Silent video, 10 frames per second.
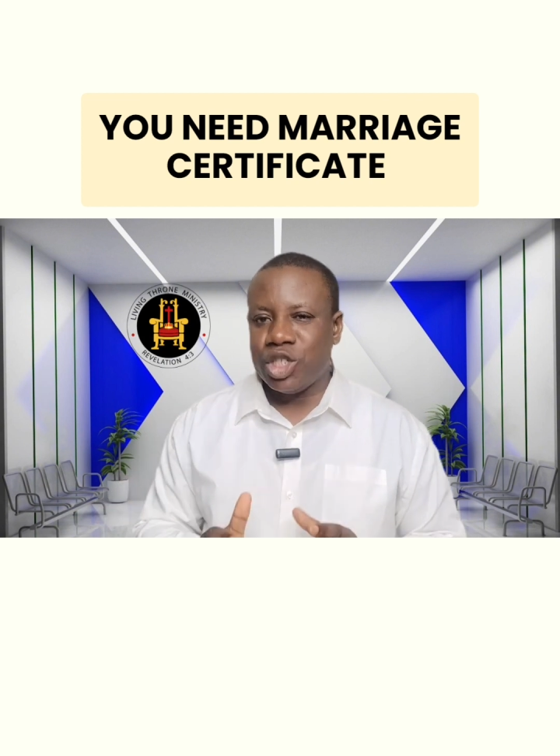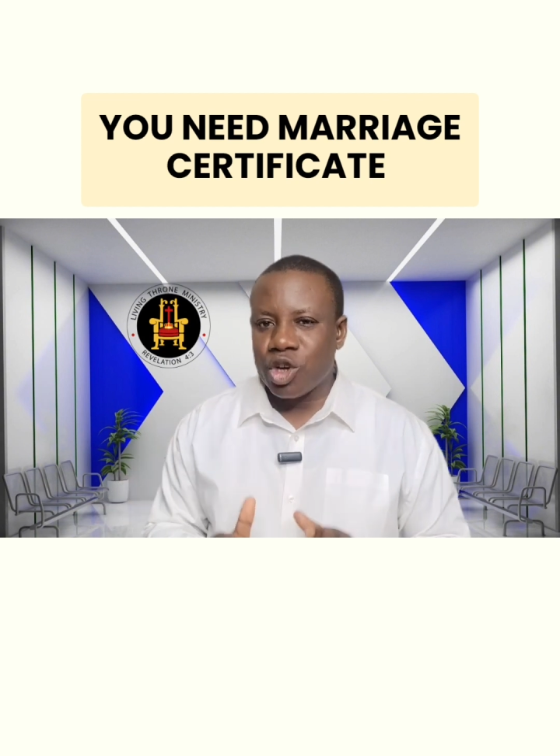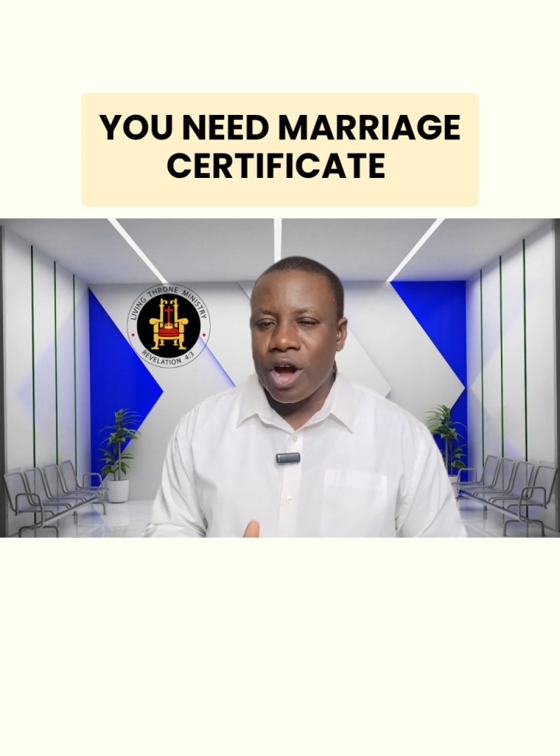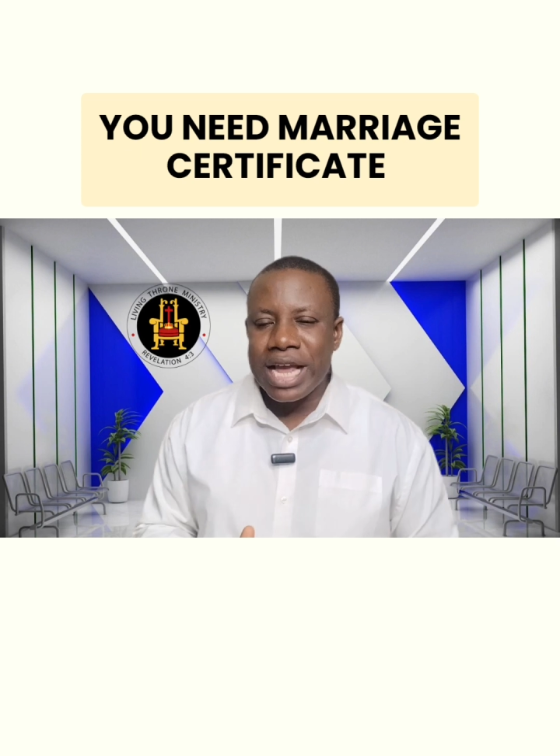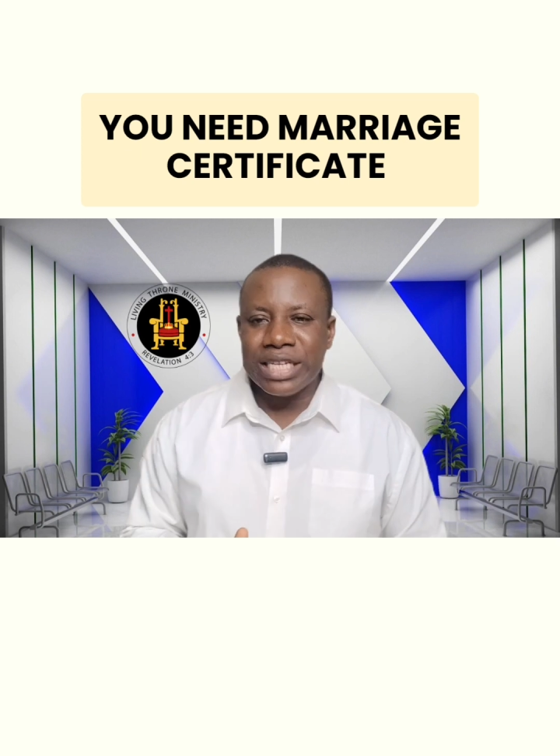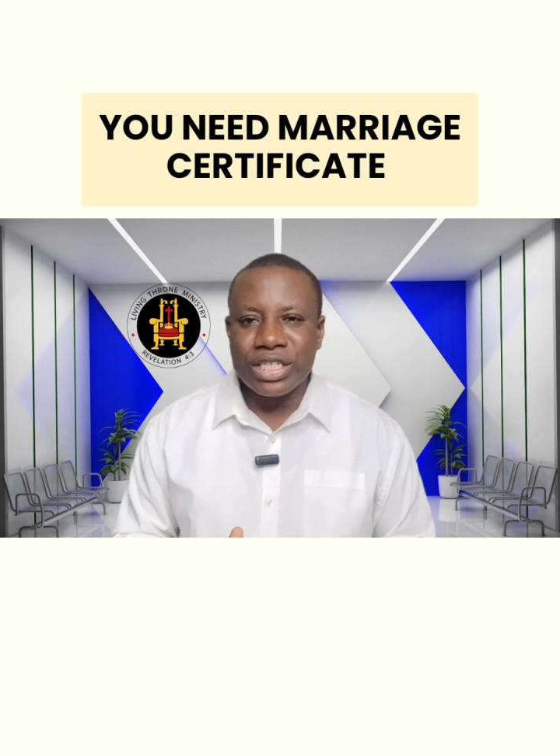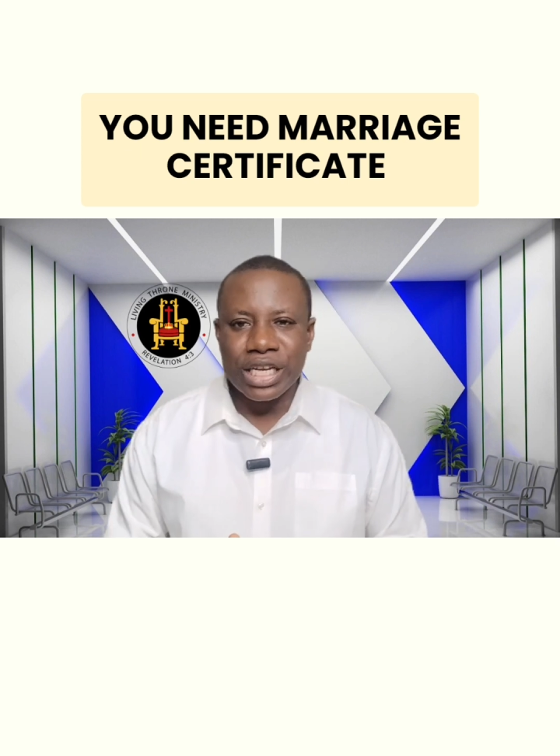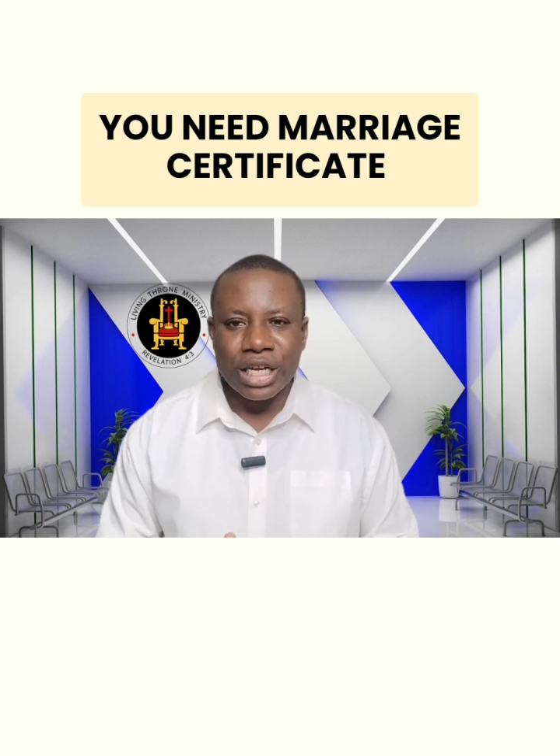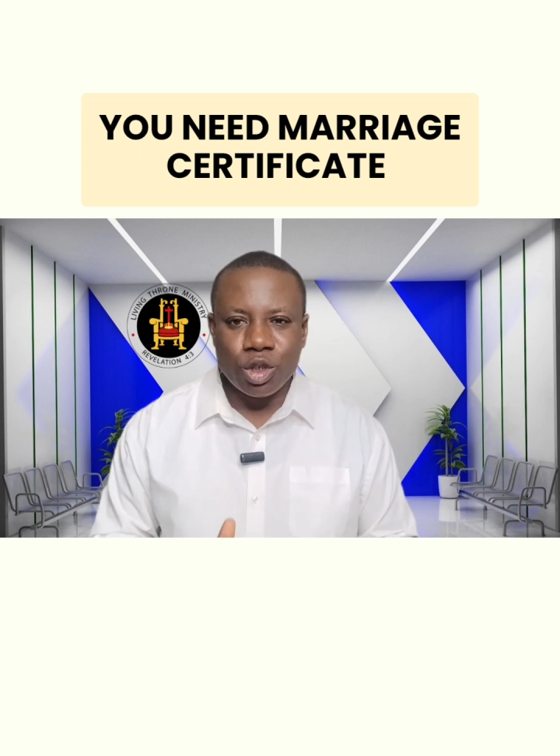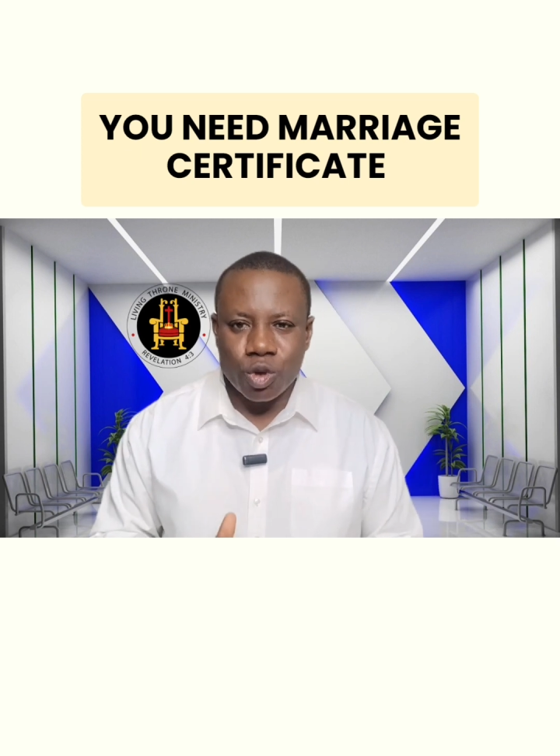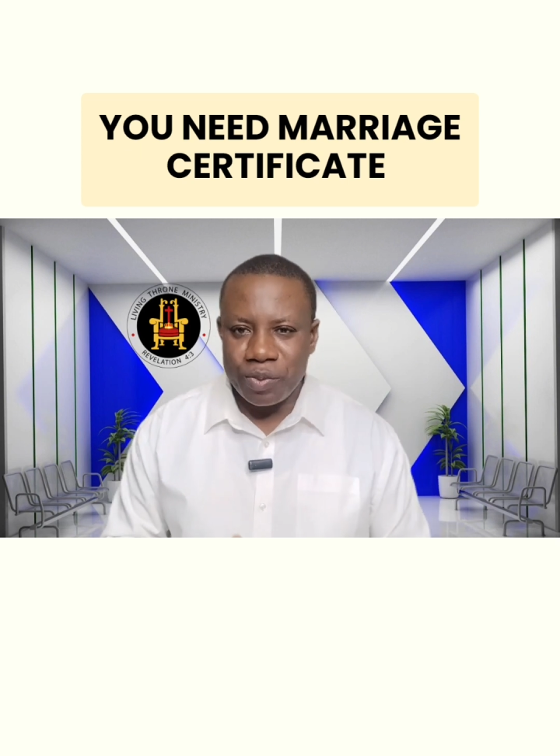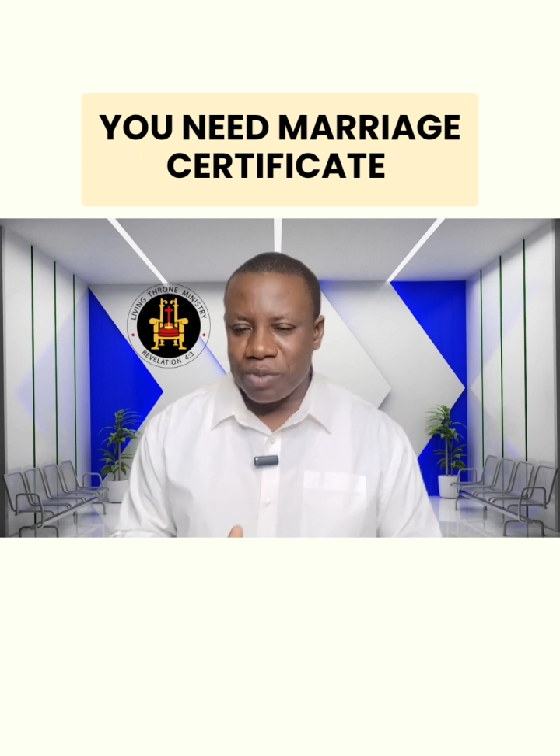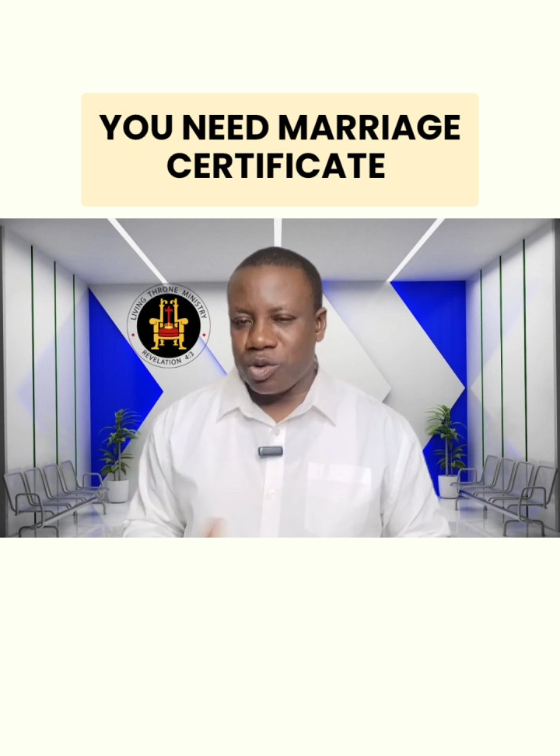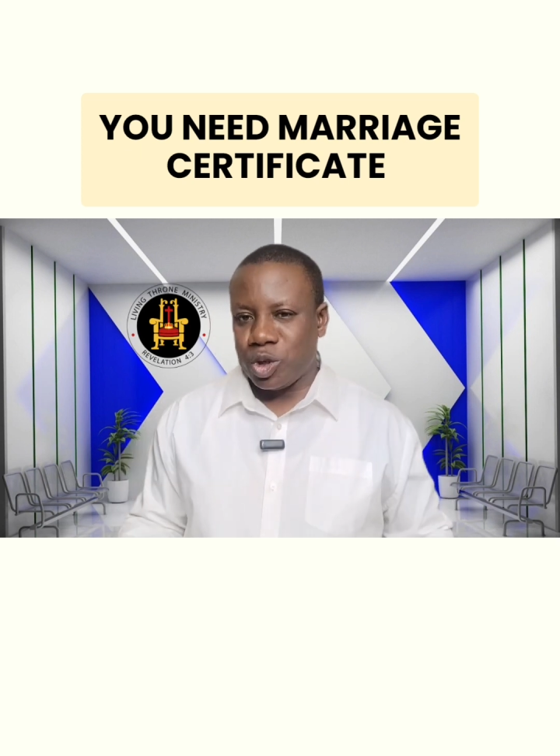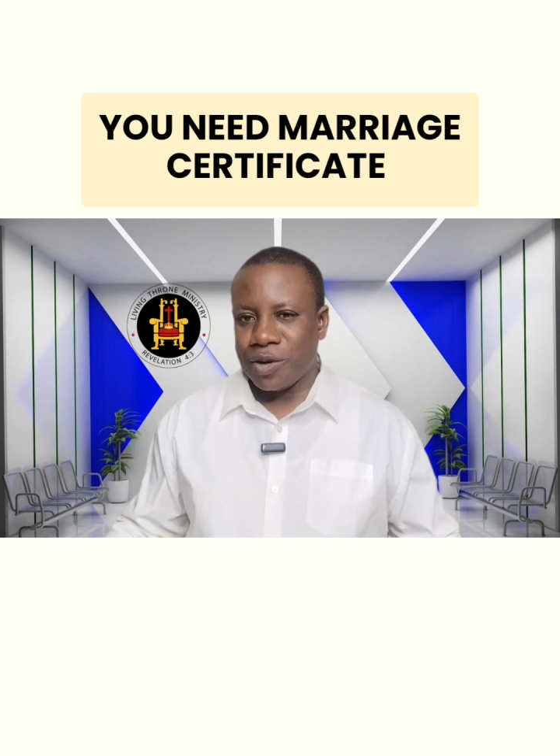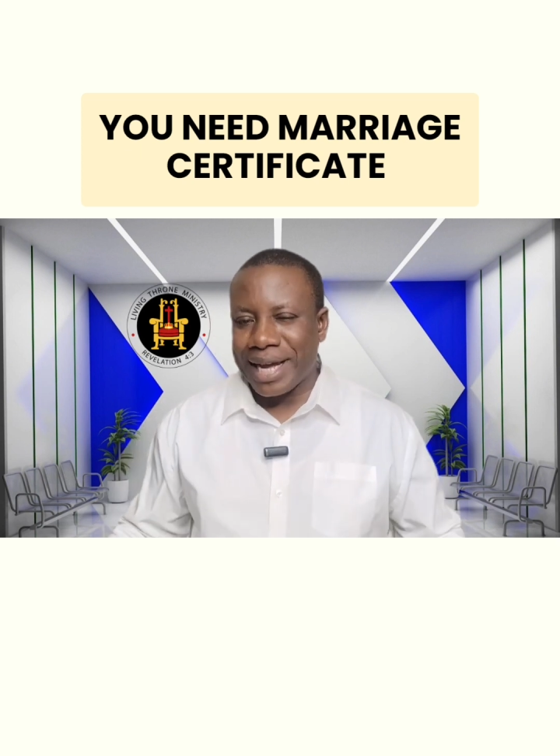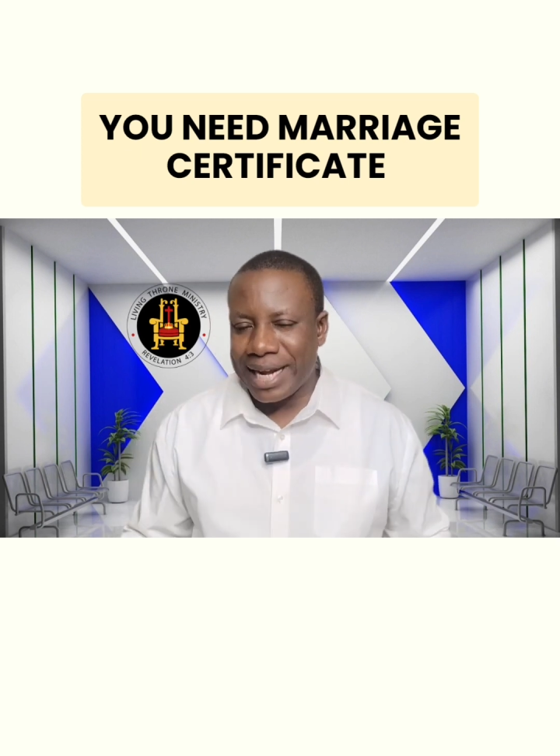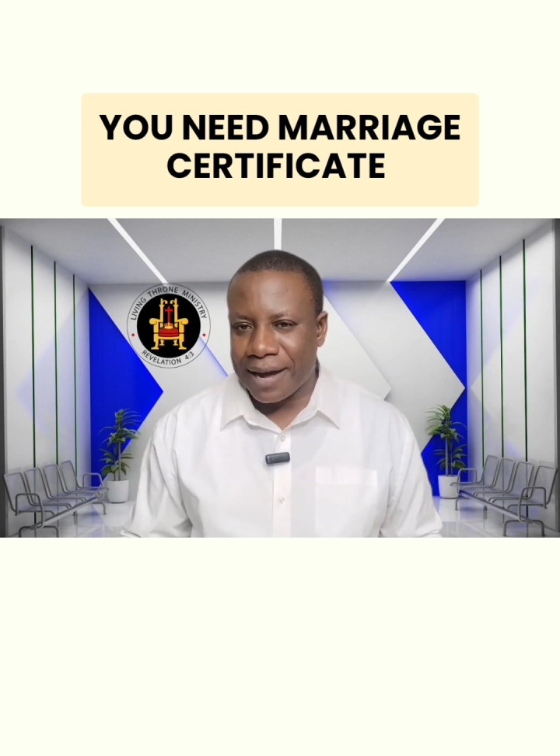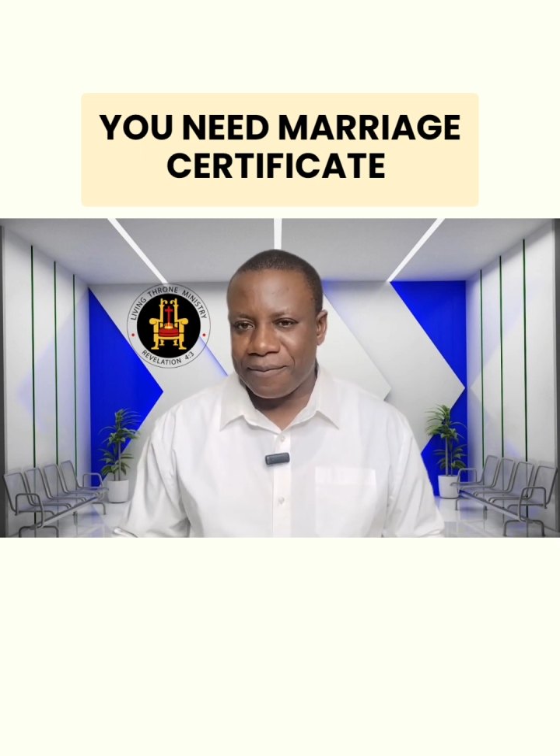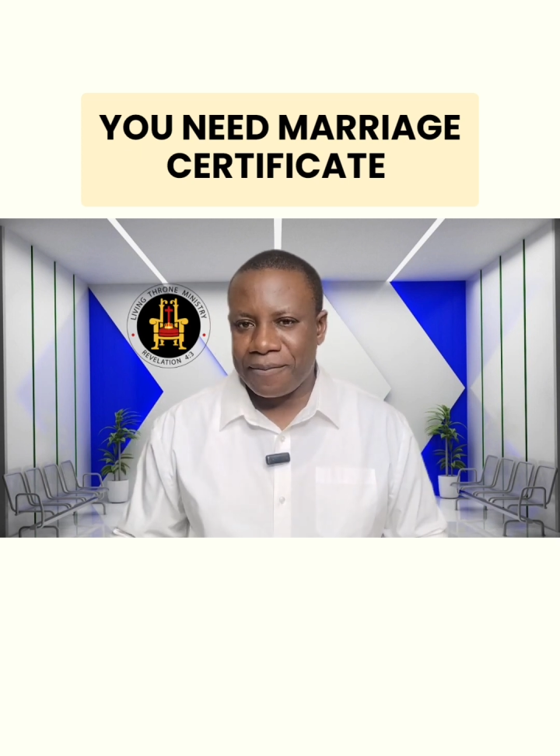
joins two people together.